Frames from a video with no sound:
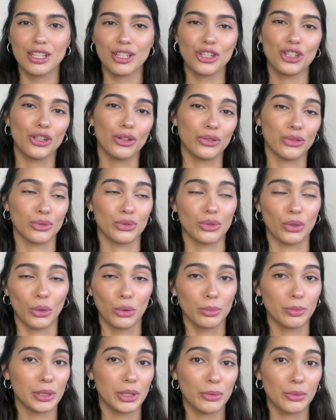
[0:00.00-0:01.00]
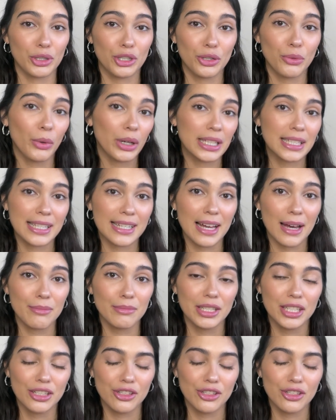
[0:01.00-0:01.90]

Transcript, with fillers: and she also told me what she wanted to get me.